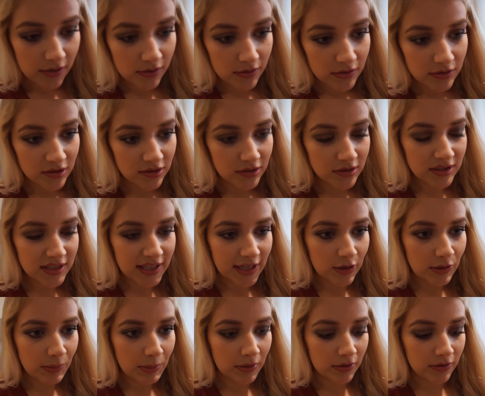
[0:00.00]
Sunday
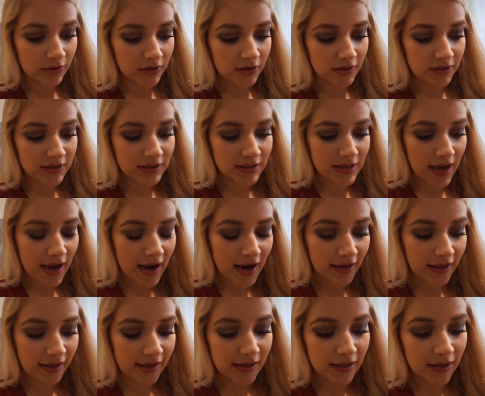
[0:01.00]
uploads are
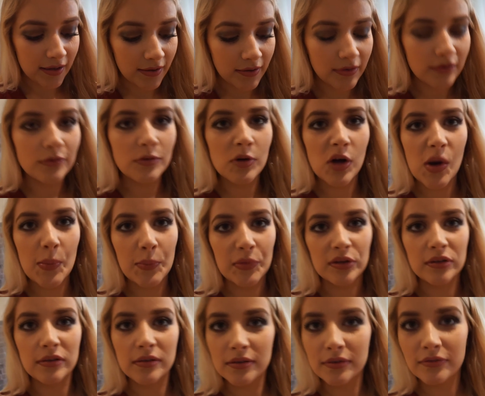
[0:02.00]
like
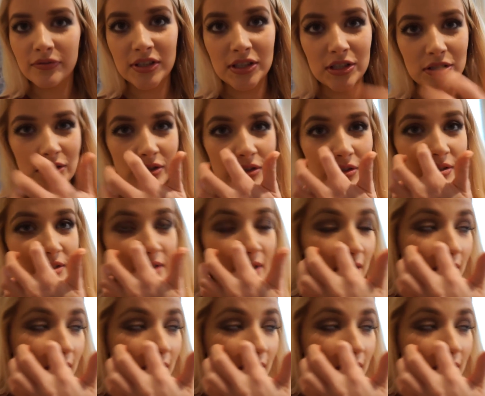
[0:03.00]
normal videos,